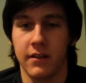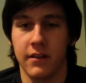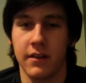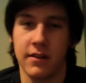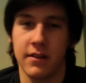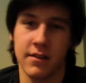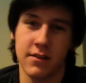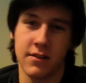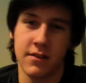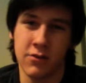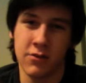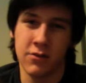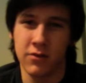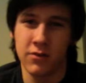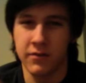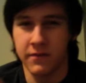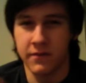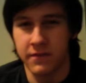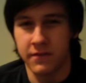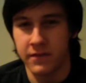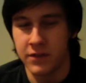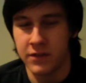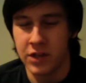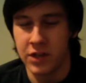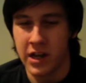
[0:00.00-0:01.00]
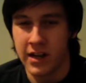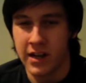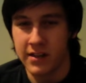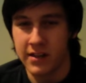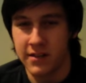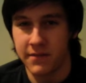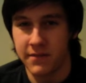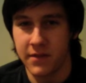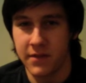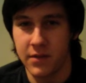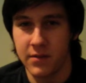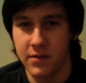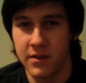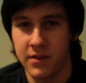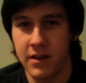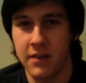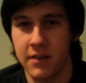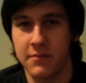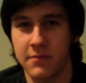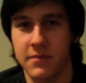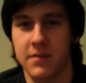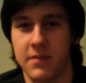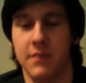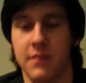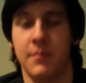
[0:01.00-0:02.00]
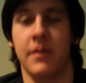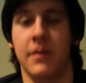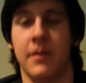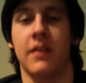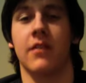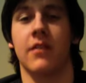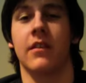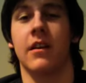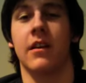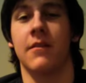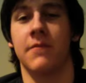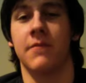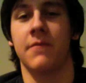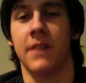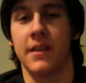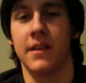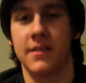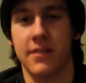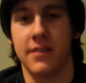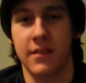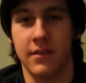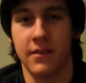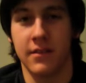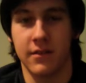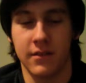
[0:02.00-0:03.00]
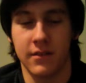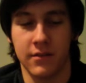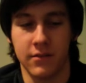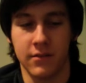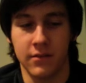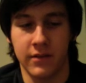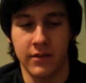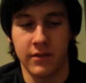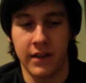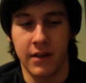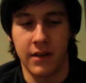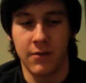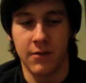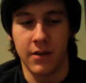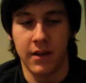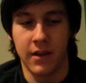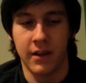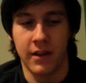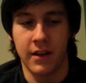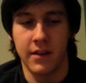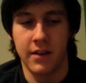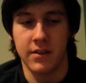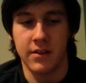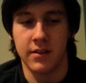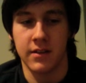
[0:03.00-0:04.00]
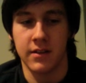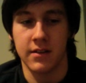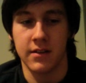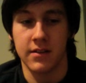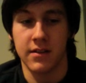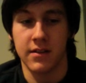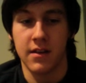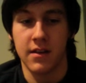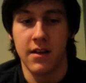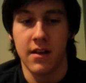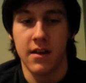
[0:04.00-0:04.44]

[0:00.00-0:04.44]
It sort of jags a few times depending on how fast your network connection is.